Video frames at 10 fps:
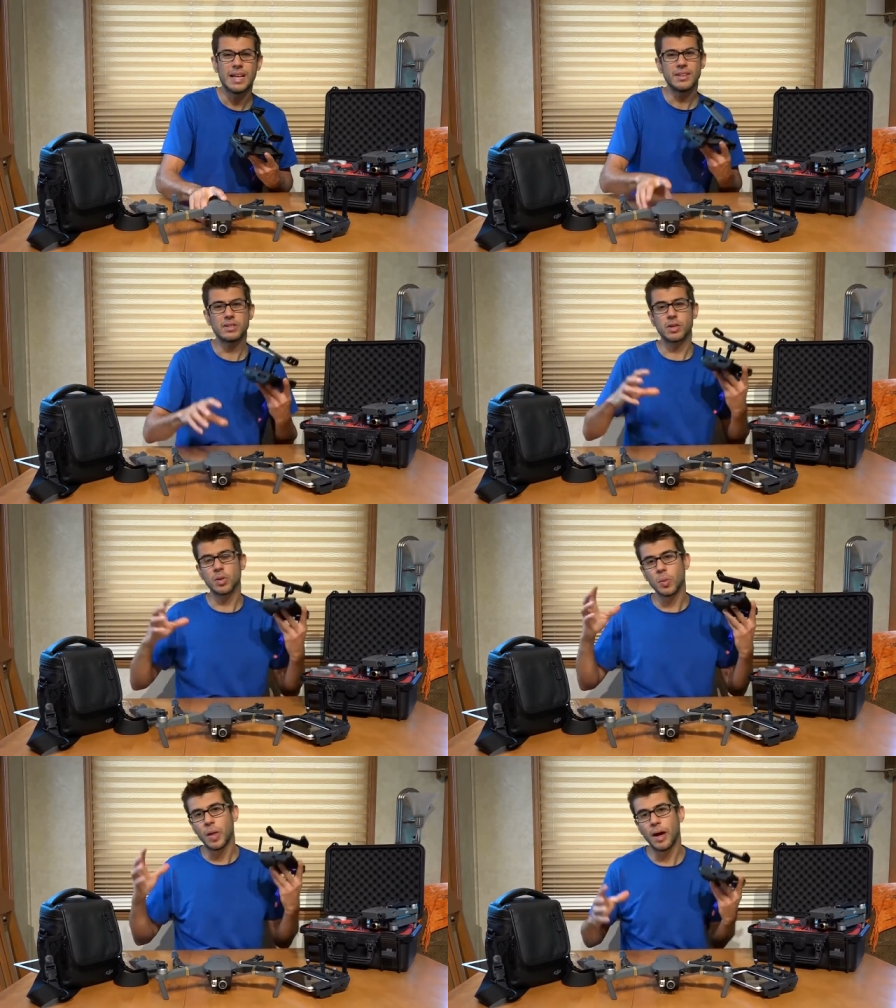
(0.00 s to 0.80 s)
There's a
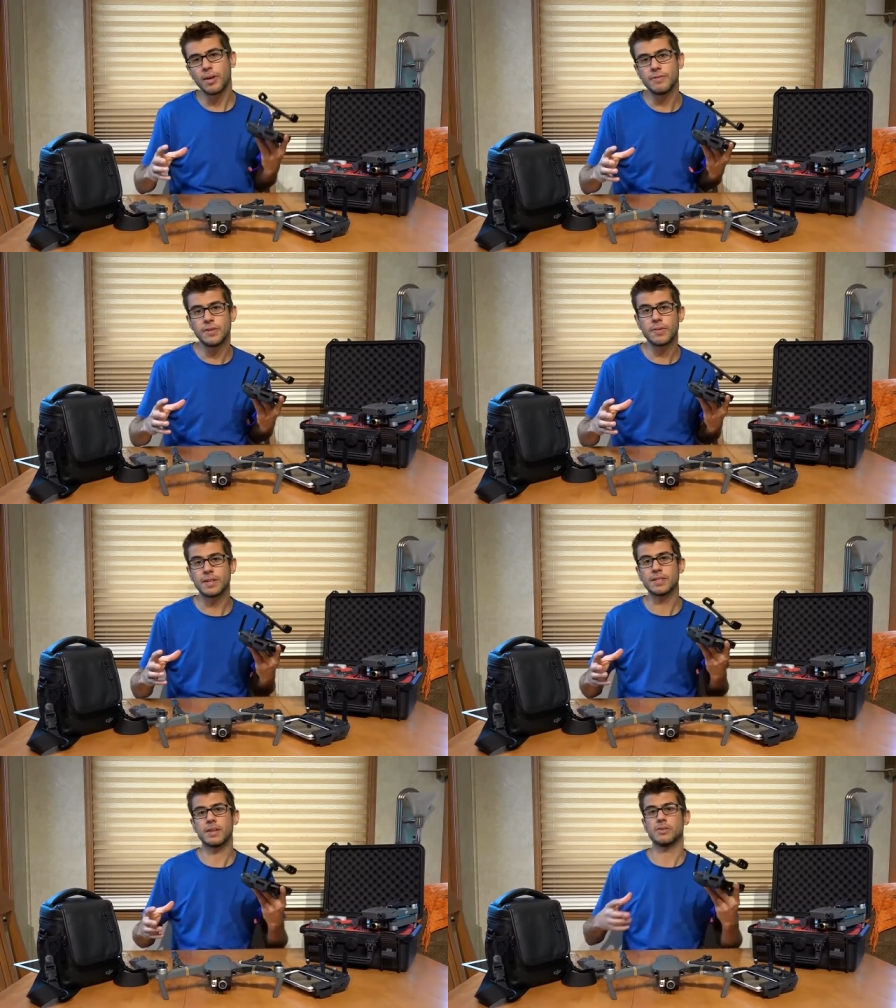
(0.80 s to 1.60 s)
lot of different
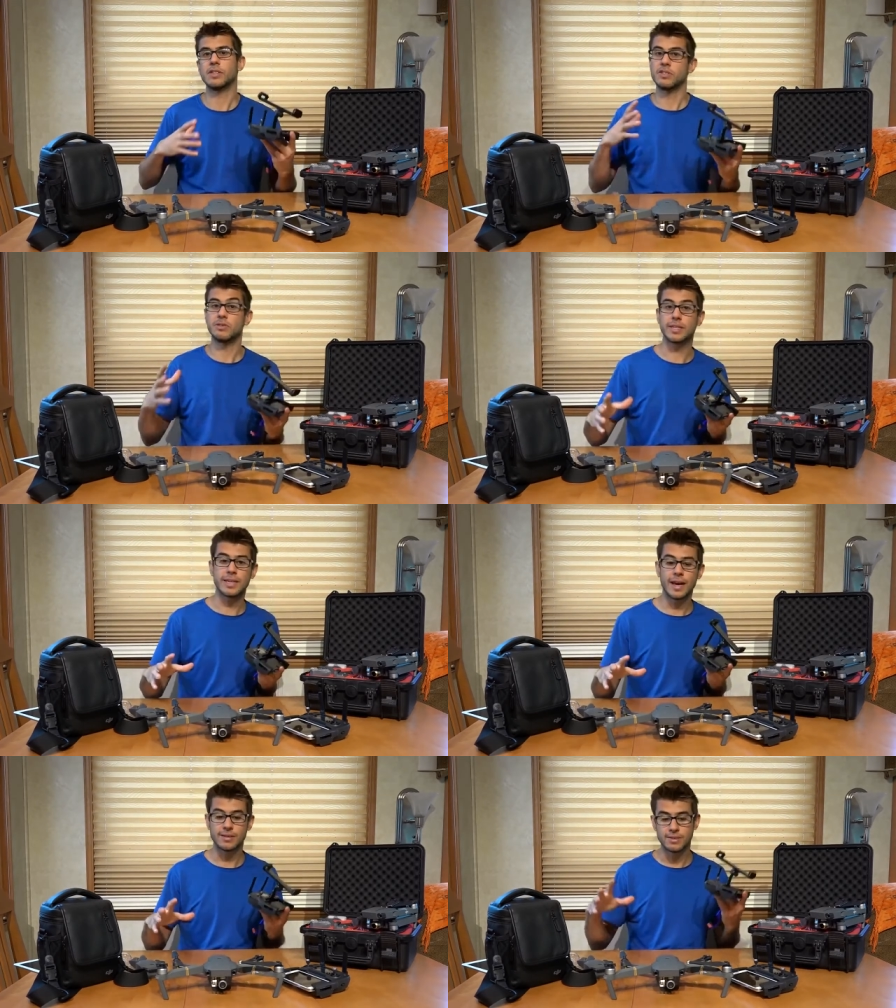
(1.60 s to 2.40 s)
accessories you can
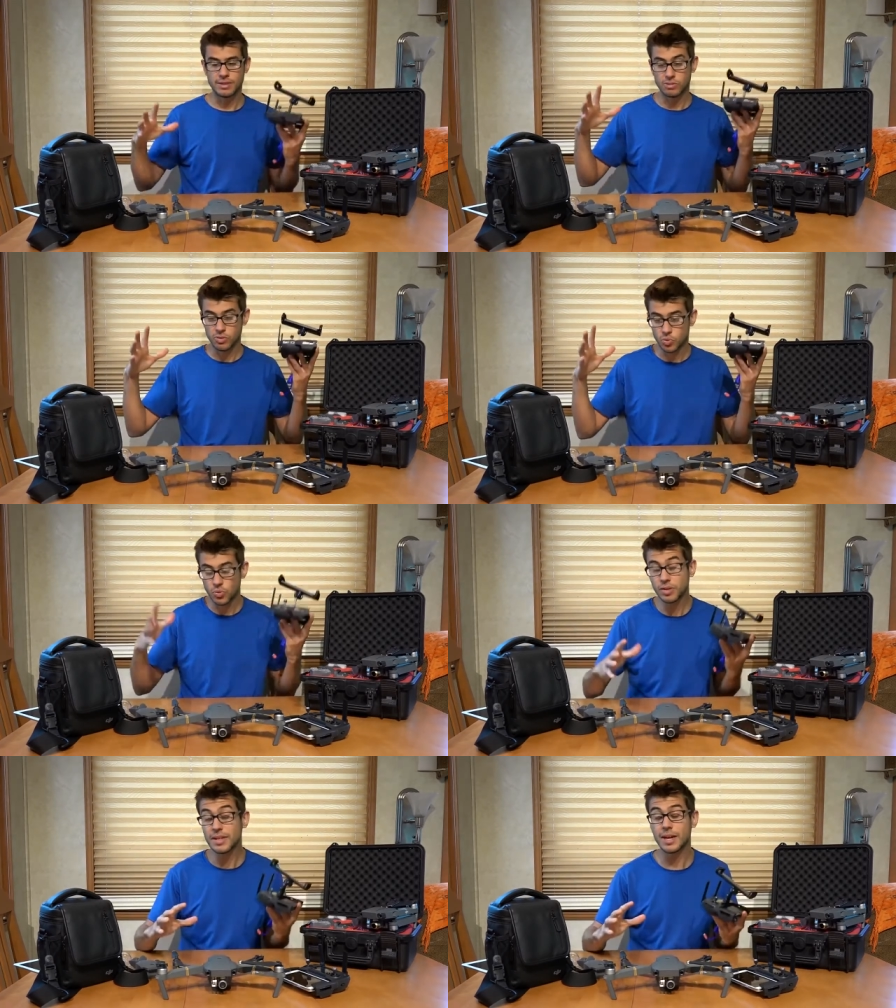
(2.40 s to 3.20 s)
get so that you can
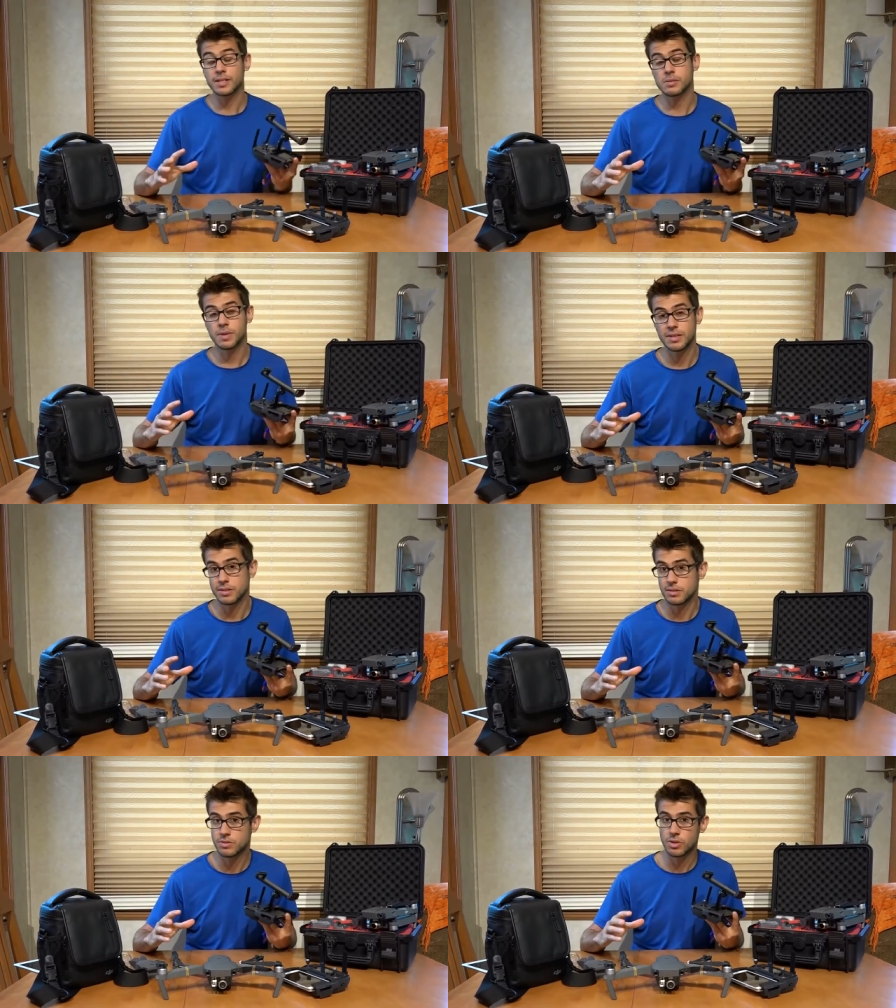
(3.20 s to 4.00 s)
really customize
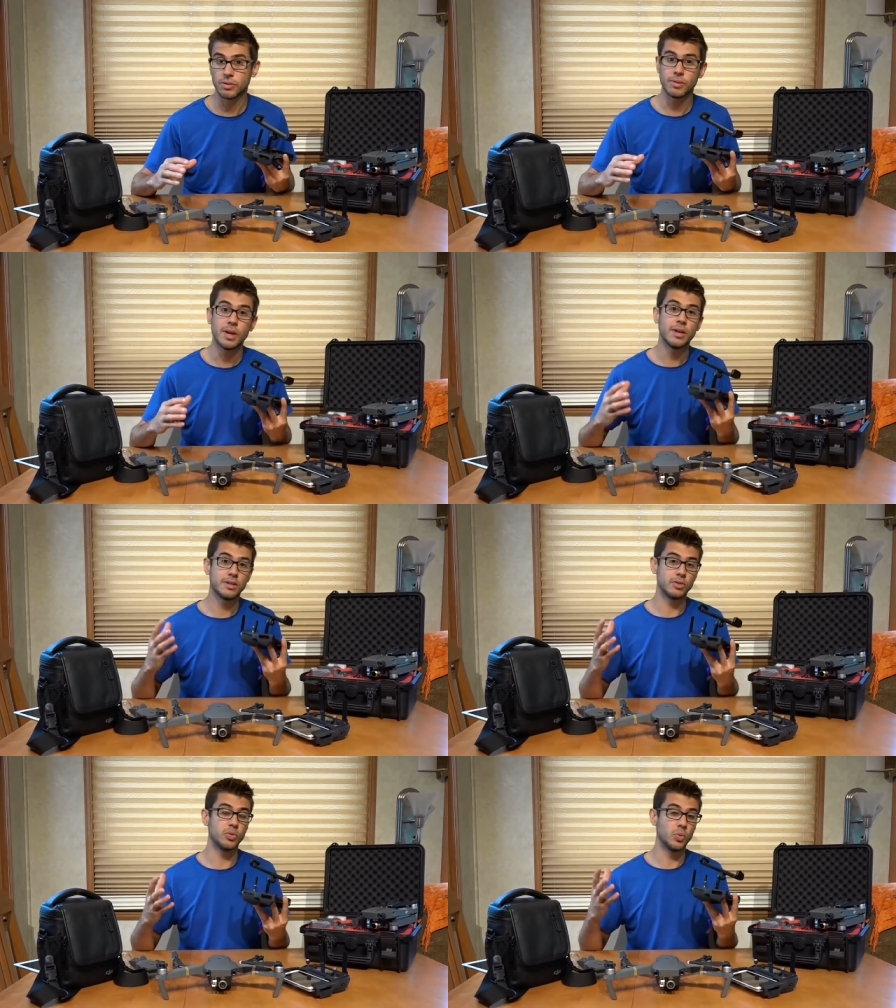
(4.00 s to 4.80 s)
this drone
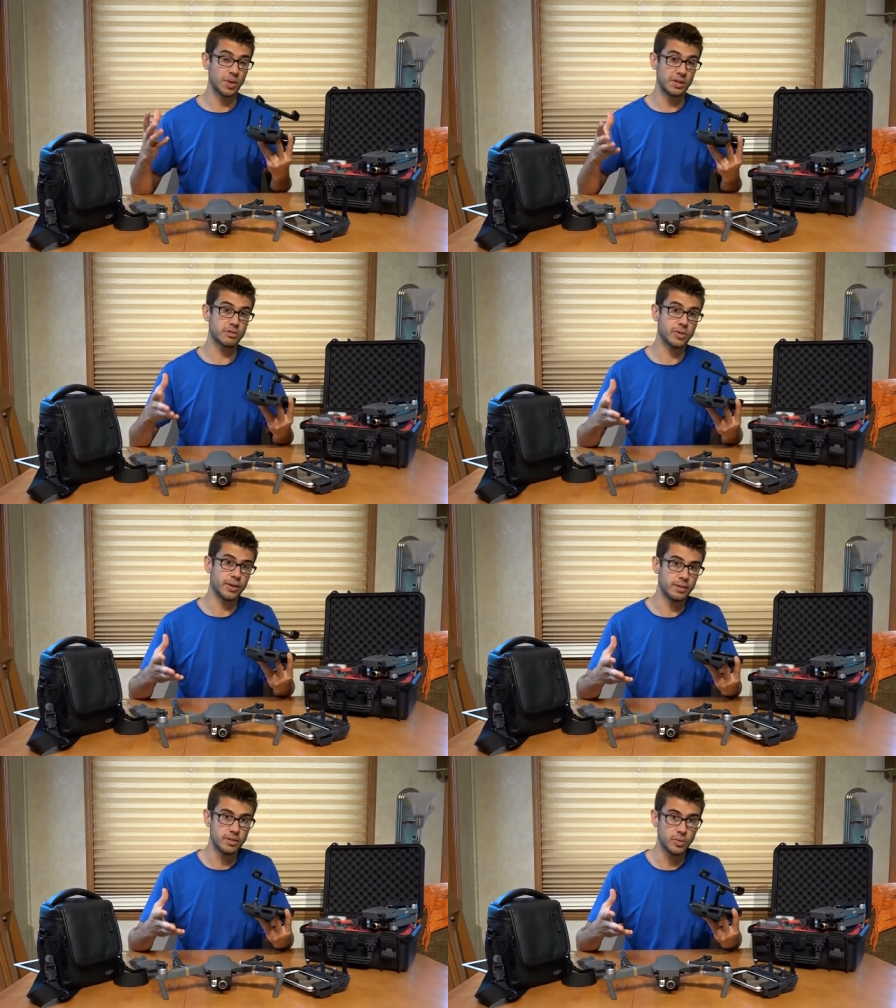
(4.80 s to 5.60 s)
to what you're
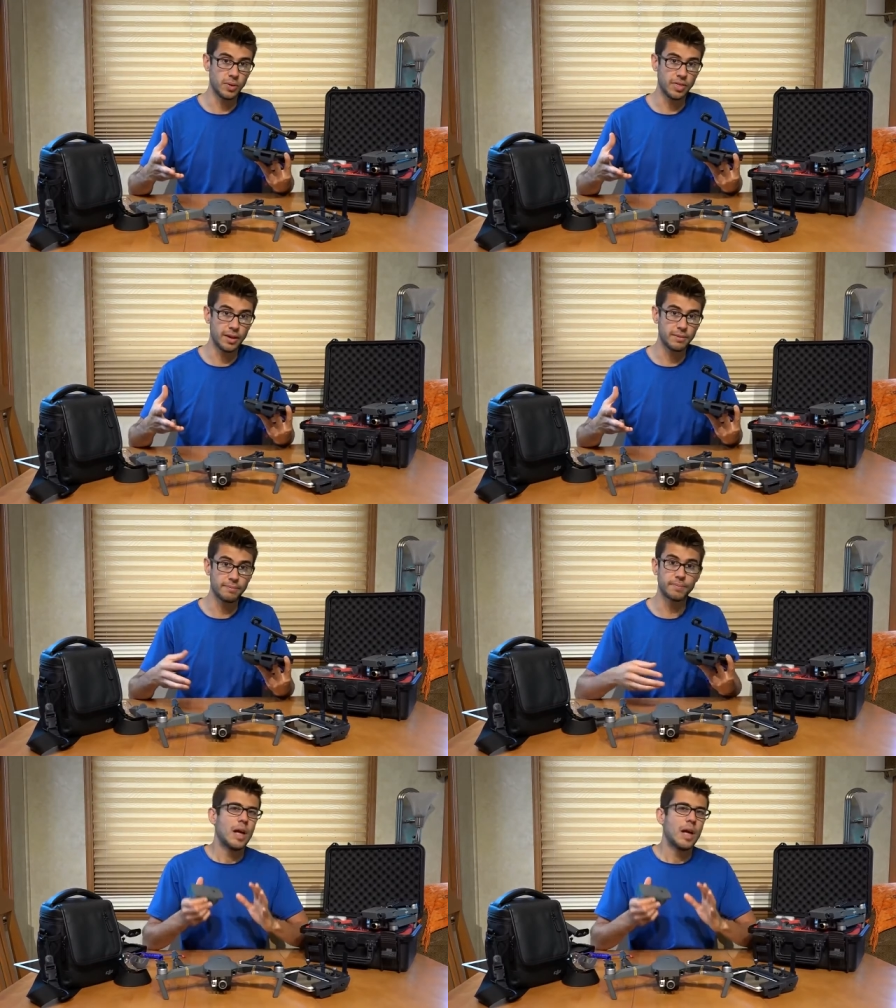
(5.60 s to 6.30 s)
trying to do with it.